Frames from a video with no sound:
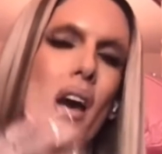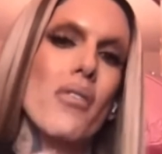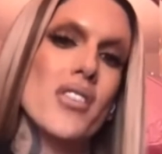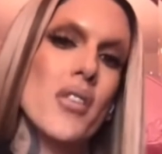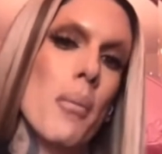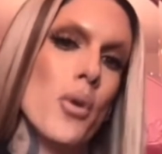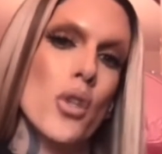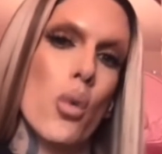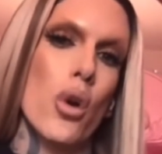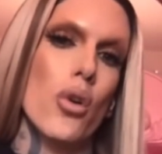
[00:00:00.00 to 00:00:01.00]
Star
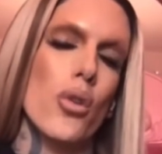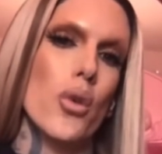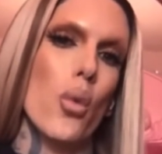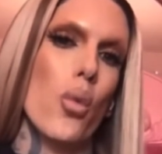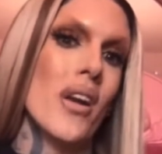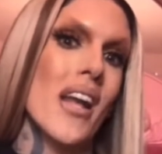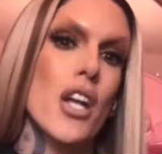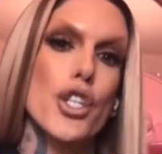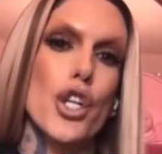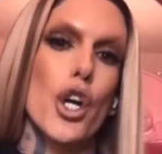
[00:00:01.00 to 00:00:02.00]
and Ash
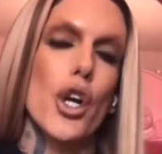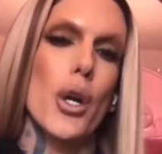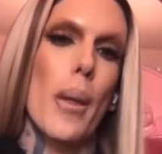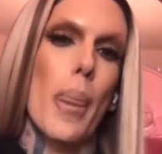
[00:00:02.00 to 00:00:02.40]
Costello